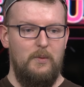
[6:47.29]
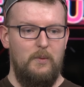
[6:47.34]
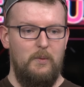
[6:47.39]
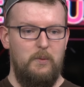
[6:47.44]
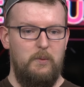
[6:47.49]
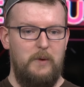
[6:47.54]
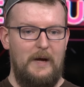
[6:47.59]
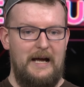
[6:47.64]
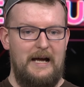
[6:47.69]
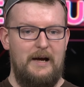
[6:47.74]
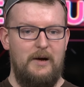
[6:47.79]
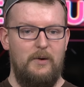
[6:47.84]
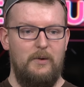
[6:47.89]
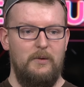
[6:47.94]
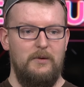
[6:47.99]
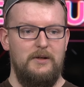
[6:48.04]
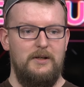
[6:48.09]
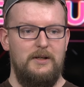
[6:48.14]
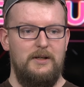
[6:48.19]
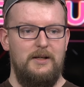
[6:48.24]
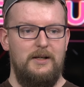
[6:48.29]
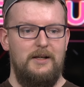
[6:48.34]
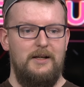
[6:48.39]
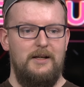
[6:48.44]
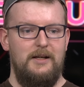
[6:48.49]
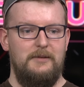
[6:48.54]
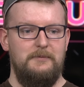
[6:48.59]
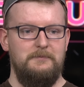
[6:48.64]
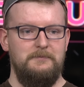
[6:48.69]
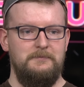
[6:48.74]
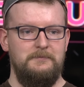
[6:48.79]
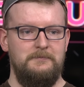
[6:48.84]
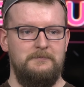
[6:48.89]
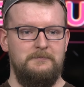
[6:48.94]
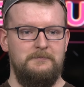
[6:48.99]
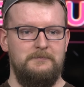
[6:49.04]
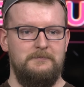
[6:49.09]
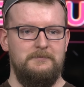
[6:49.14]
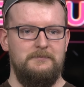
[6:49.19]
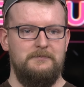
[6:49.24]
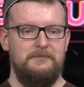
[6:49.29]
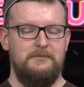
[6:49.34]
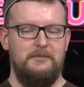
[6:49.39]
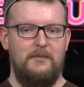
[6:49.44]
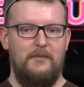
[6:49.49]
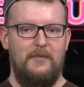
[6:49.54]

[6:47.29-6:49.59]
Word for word: Wow. Mmm.